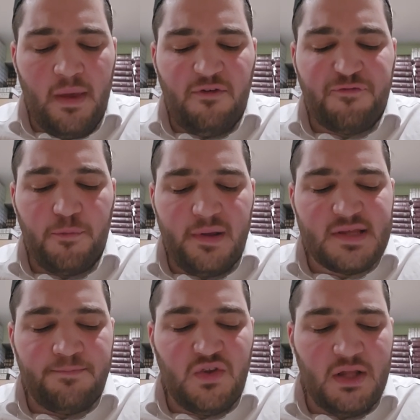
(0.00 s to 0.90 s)

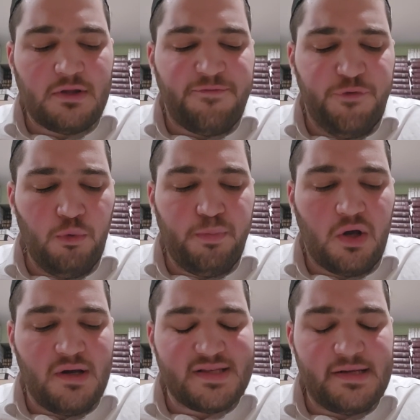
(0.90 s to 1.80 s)
forbids him to eat the food
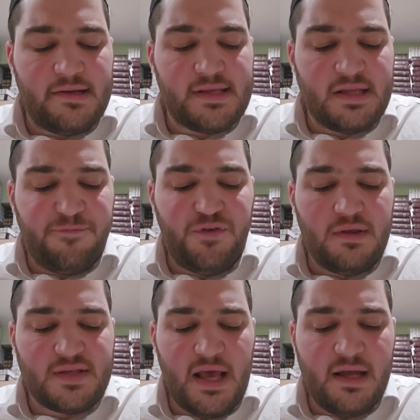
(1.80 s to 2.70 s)
because it is as if he
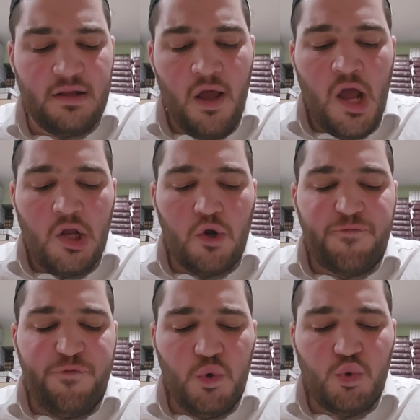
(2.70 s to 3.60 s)
said, your
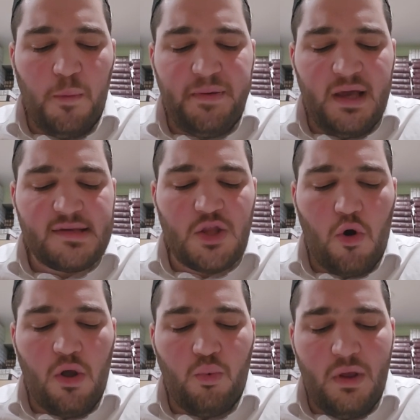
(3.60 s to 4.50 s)
food will be as
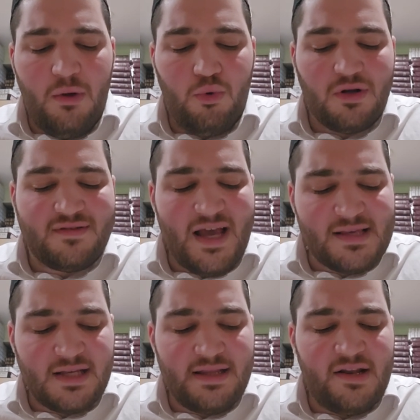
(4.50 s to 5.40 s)
though it were
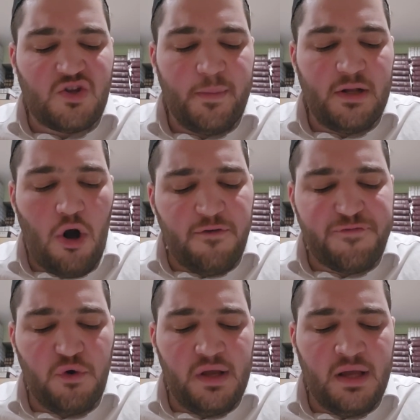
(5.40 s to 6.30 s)
designated to be an
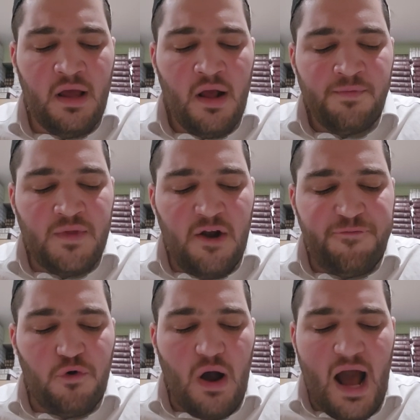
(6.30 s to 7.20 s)
offering,
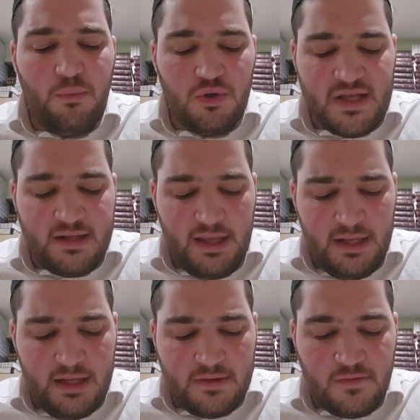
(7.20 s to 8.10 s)
therefore I will not
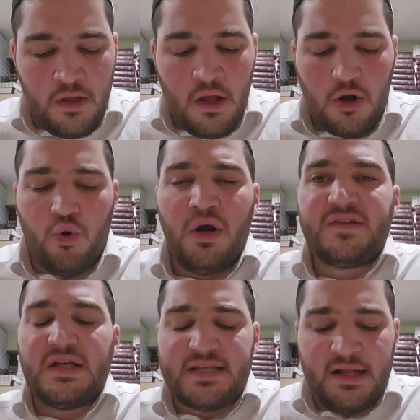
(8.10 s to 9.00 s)
eat it. According
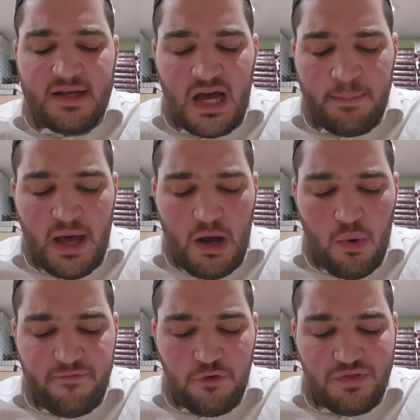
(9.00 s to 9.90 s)
to Tana Kama,
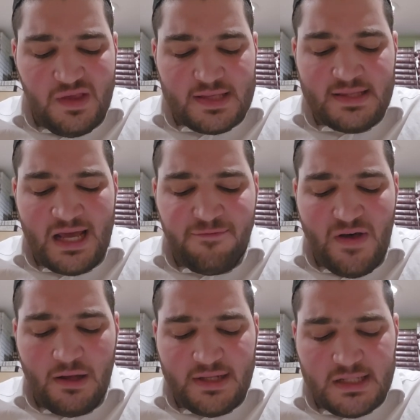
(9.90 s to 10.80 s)
however, this is not a
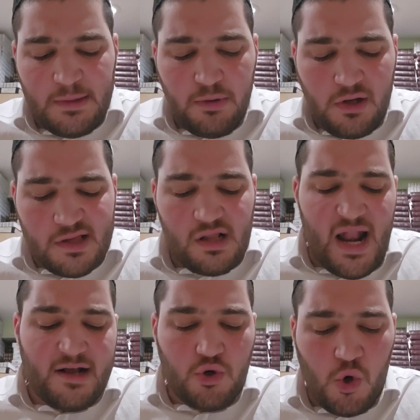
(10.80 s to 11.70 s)
valid neder because
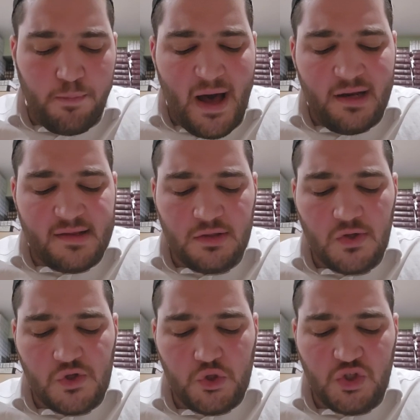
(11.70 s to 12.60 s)
la korban is
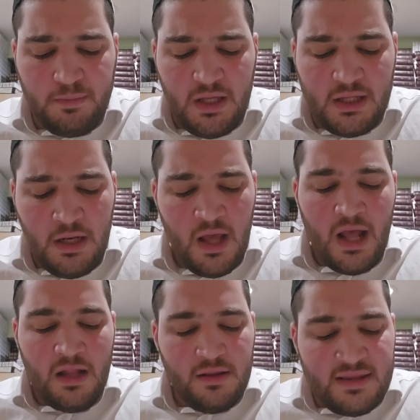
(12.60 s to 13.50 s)
understood to mean
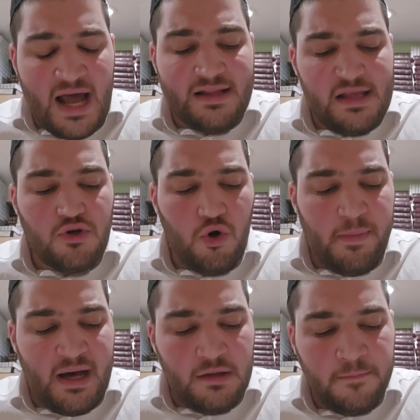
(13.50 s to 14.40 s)
not a
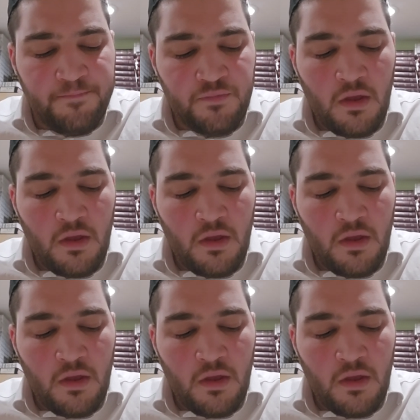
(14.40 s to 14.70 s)
korban.